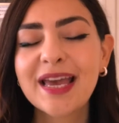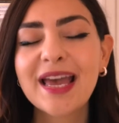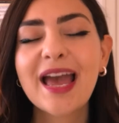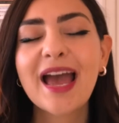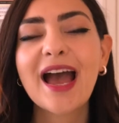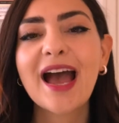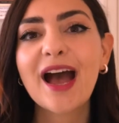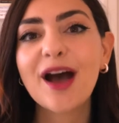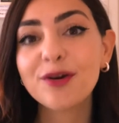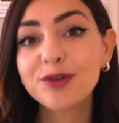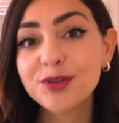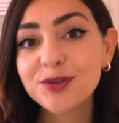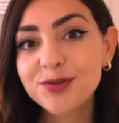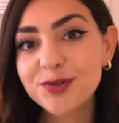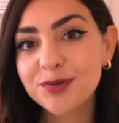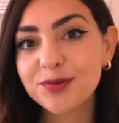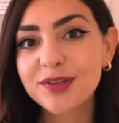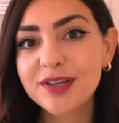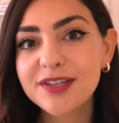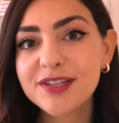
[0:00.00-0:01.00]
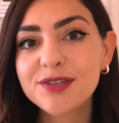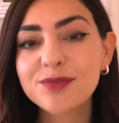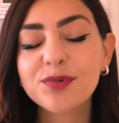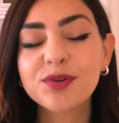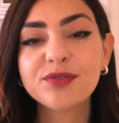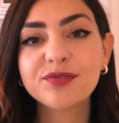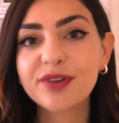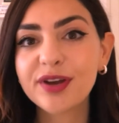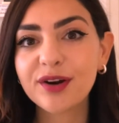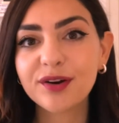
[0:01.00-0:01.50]
How you do this will
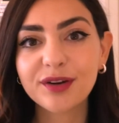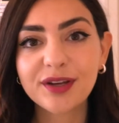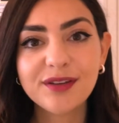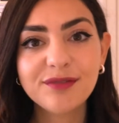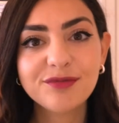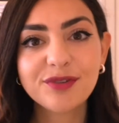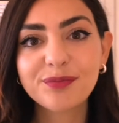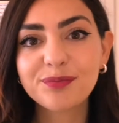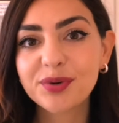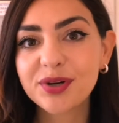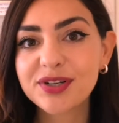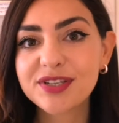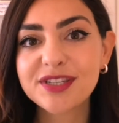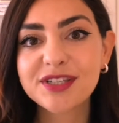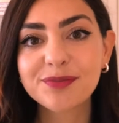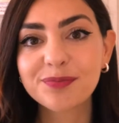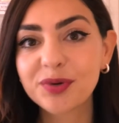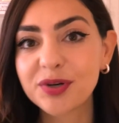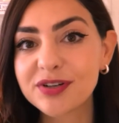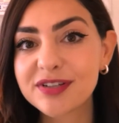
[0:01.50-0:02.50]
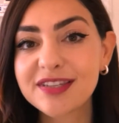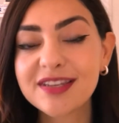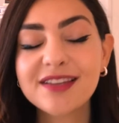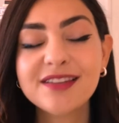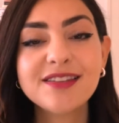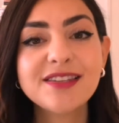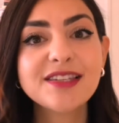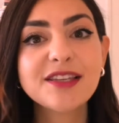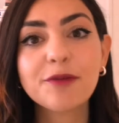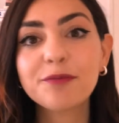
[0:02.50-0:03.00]
vary from person to
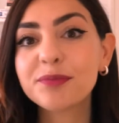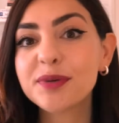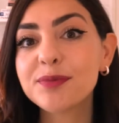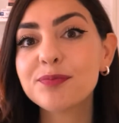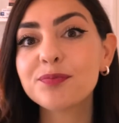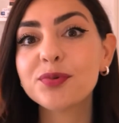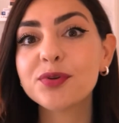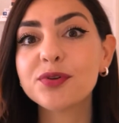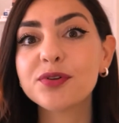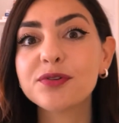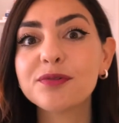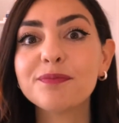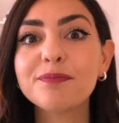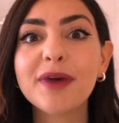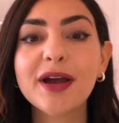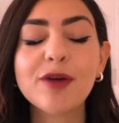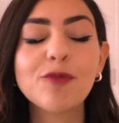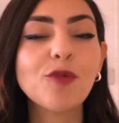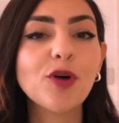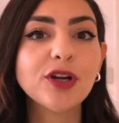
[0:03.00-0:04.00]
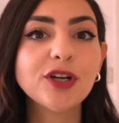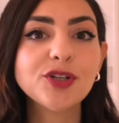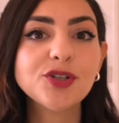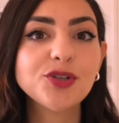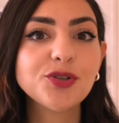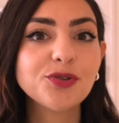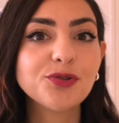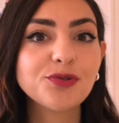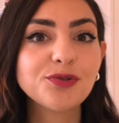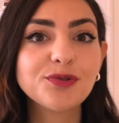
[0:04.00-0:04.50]
person. Some people might want to
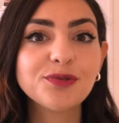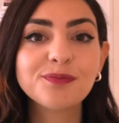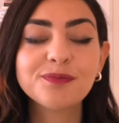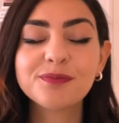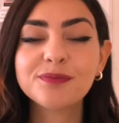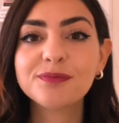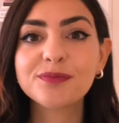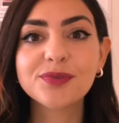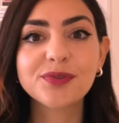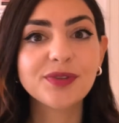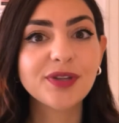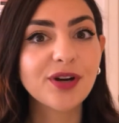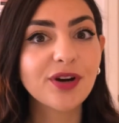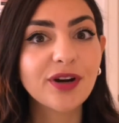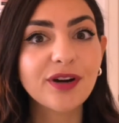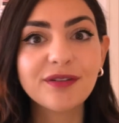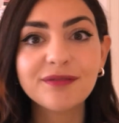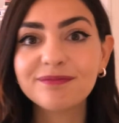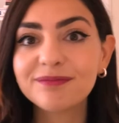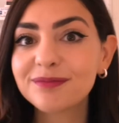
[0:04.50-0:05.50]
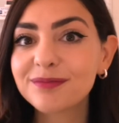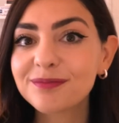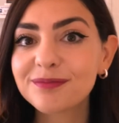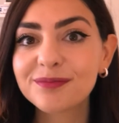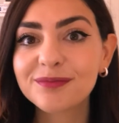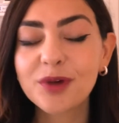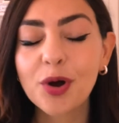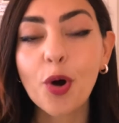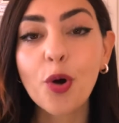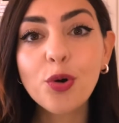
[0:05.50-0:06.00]
do their
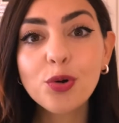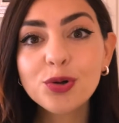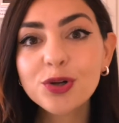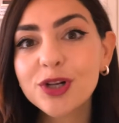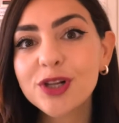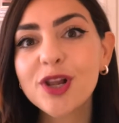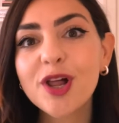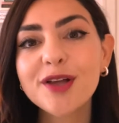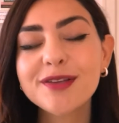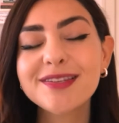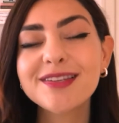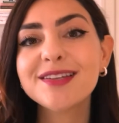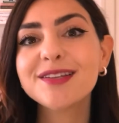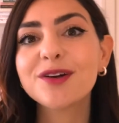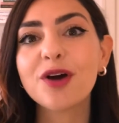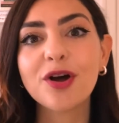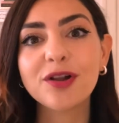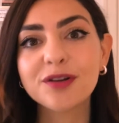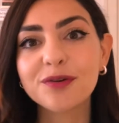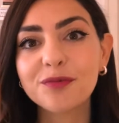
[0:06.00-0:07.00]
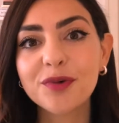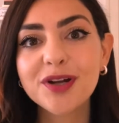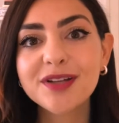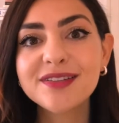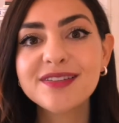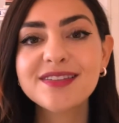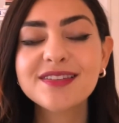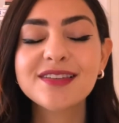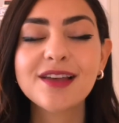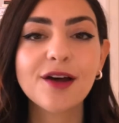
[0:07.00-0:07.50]
whole closet all at
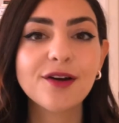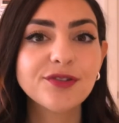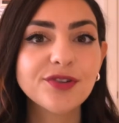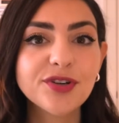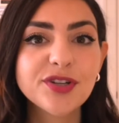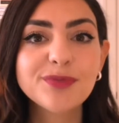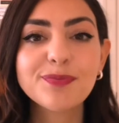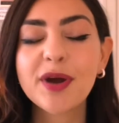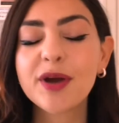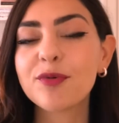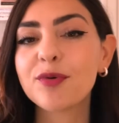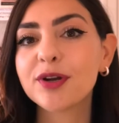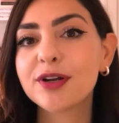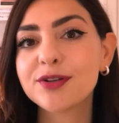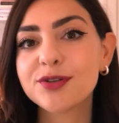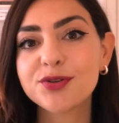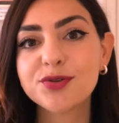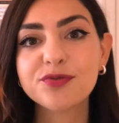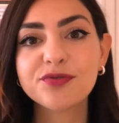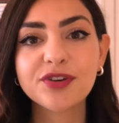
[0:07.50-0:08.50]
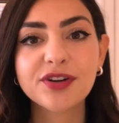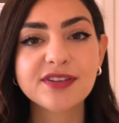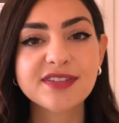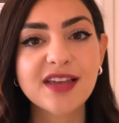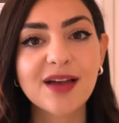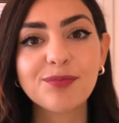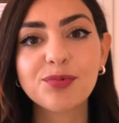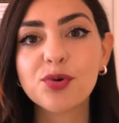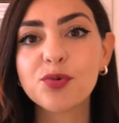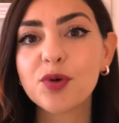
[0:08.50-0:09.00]
once. Others might want to do, for
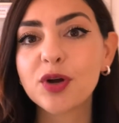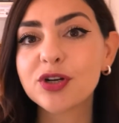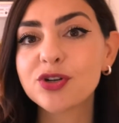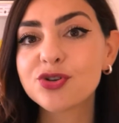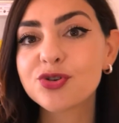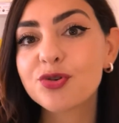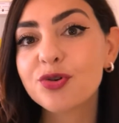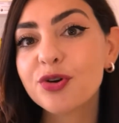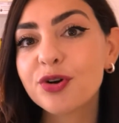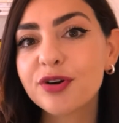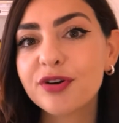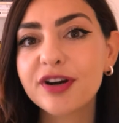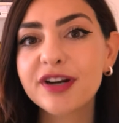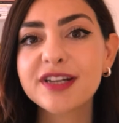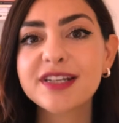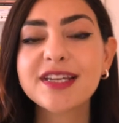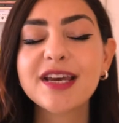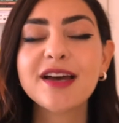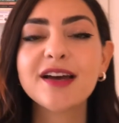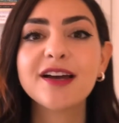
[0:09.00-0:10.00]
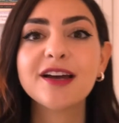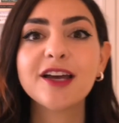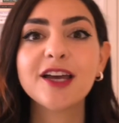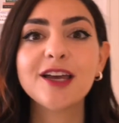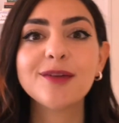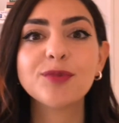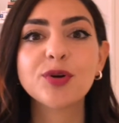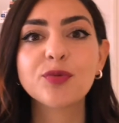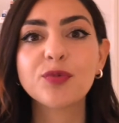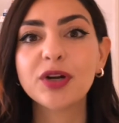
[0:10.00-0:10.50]
example, one drawer at a
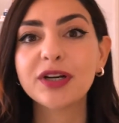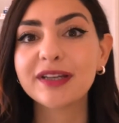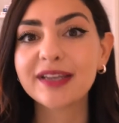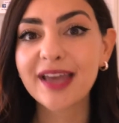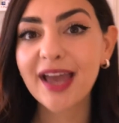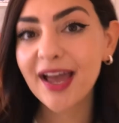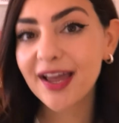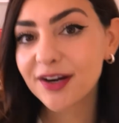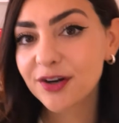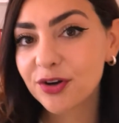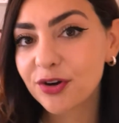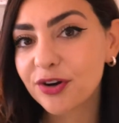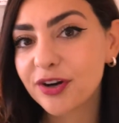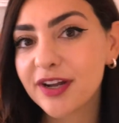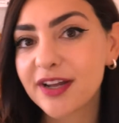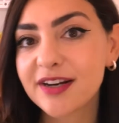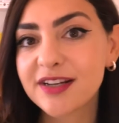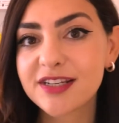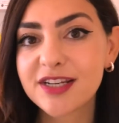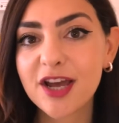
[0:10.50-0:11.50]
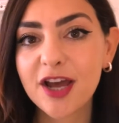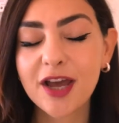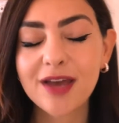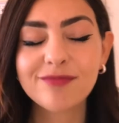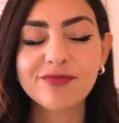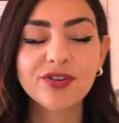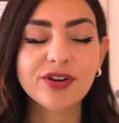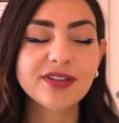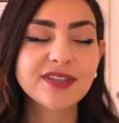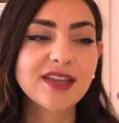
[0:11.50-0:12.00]
time or one category at a time.
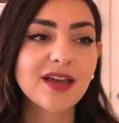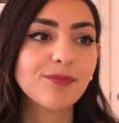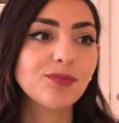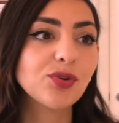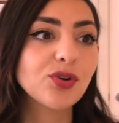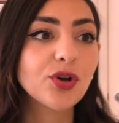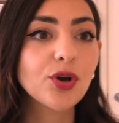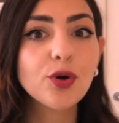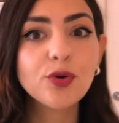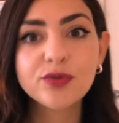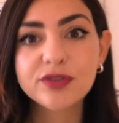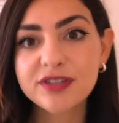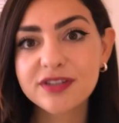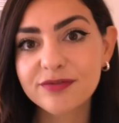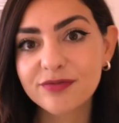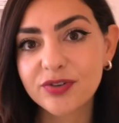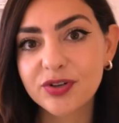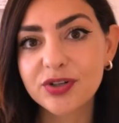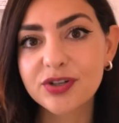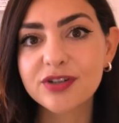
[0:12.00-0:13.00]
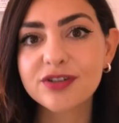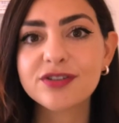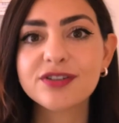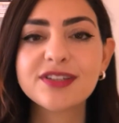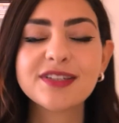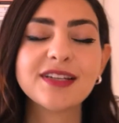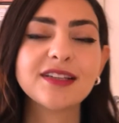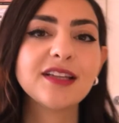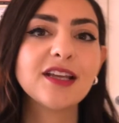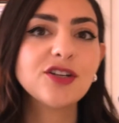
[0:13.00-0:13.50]
For example, coats
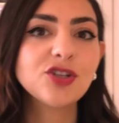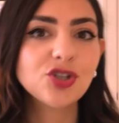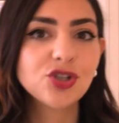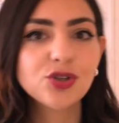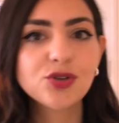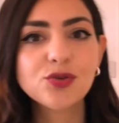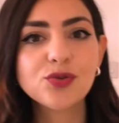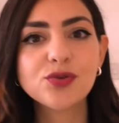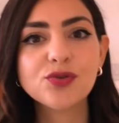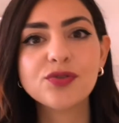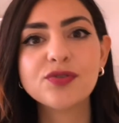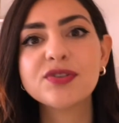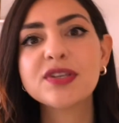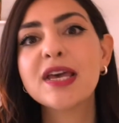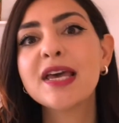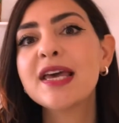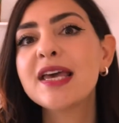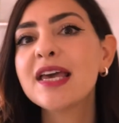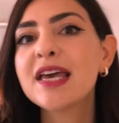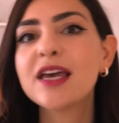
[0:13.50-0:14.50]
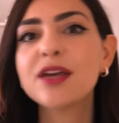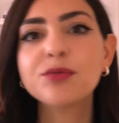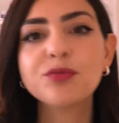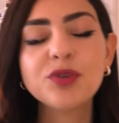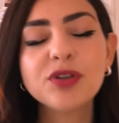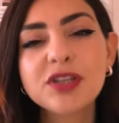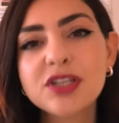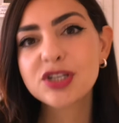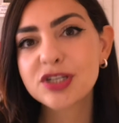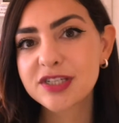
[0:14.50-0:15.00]
first and then shoes. It
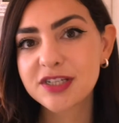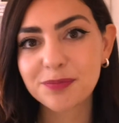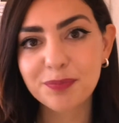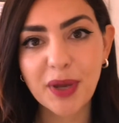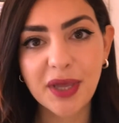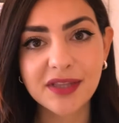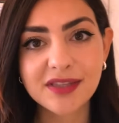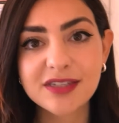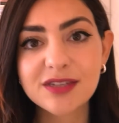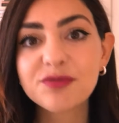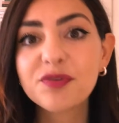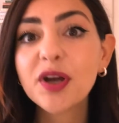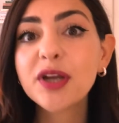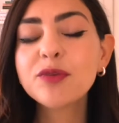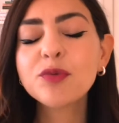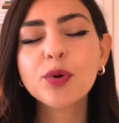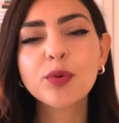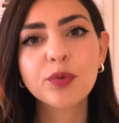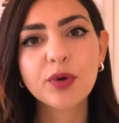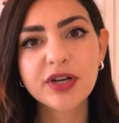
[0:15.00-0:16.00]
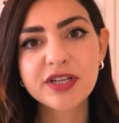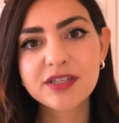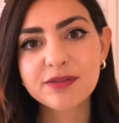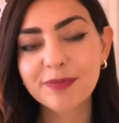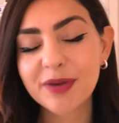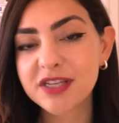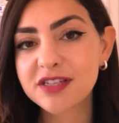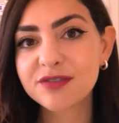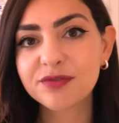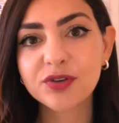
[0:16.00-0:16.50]
really depends. Find what works
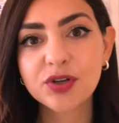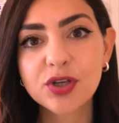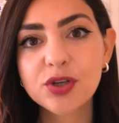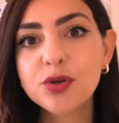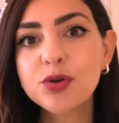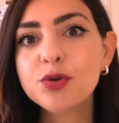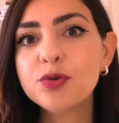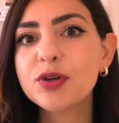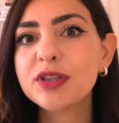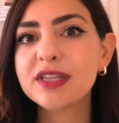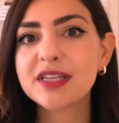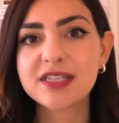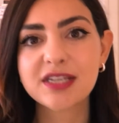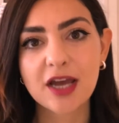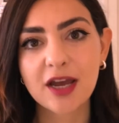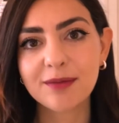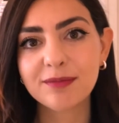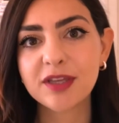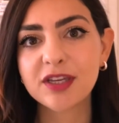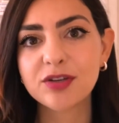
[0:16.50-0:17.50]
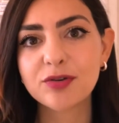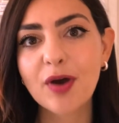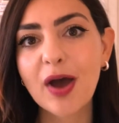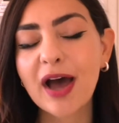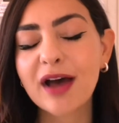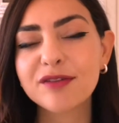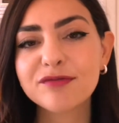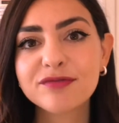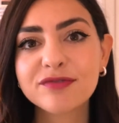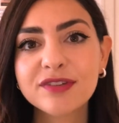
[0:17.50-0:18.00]
best for you and the time that you
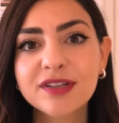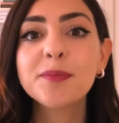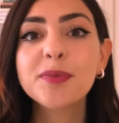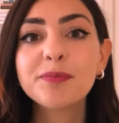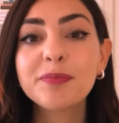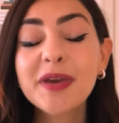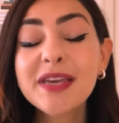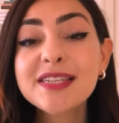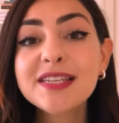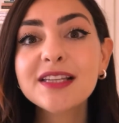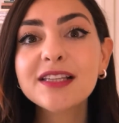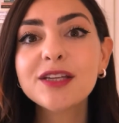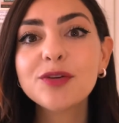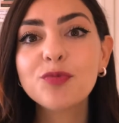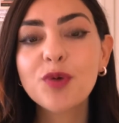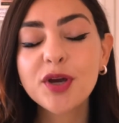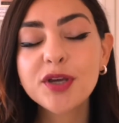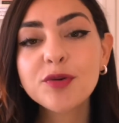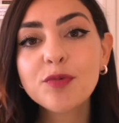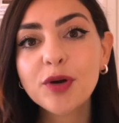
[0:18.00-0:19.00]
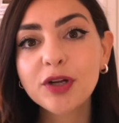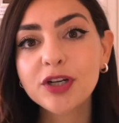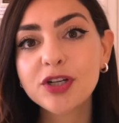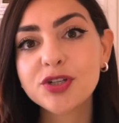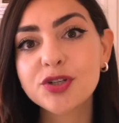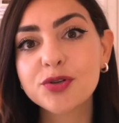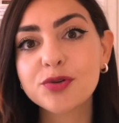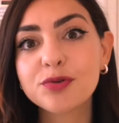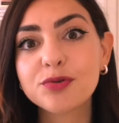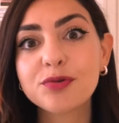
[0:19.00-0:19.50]
have. But basically what you want
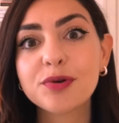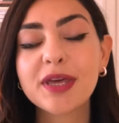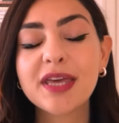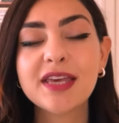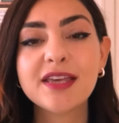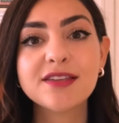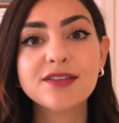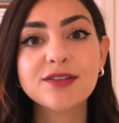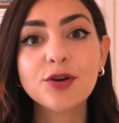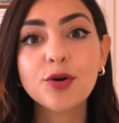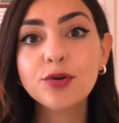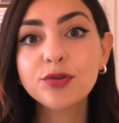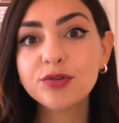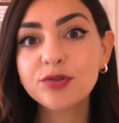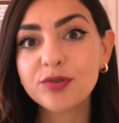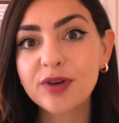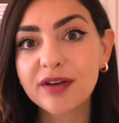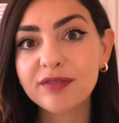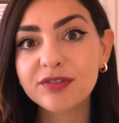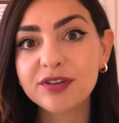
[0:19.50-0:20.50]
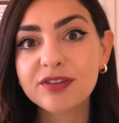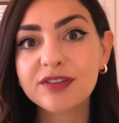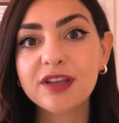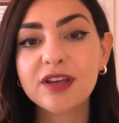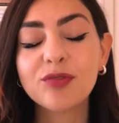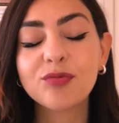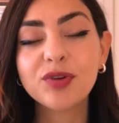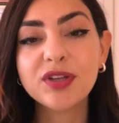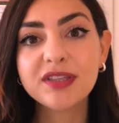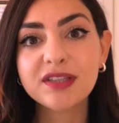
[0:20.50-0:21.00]
to do is go through
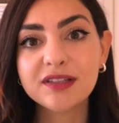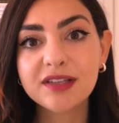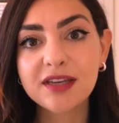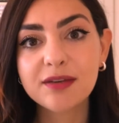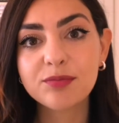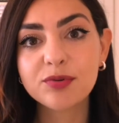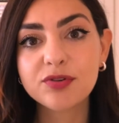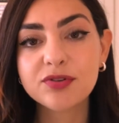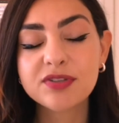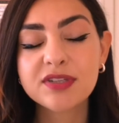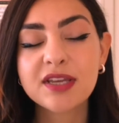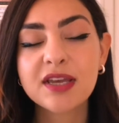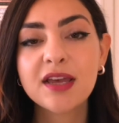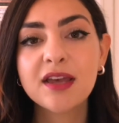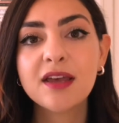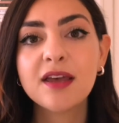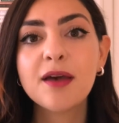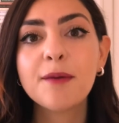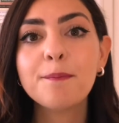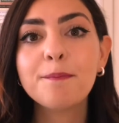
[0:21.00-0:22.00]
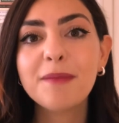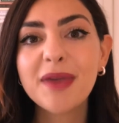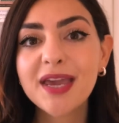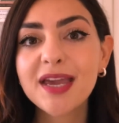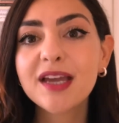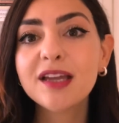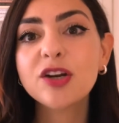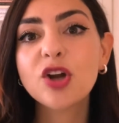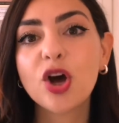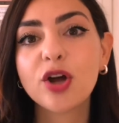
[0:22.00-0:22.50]
everything, read the labels, make
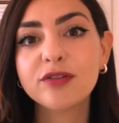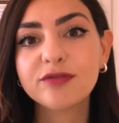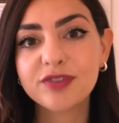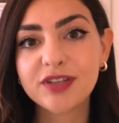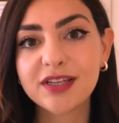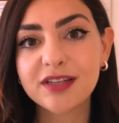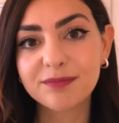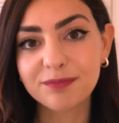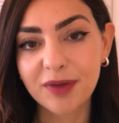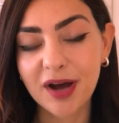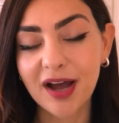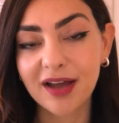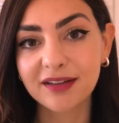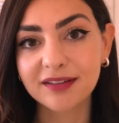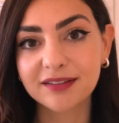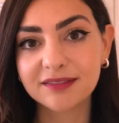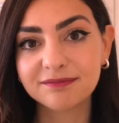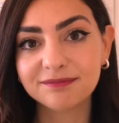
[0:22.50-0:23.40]
a non-vegan pile.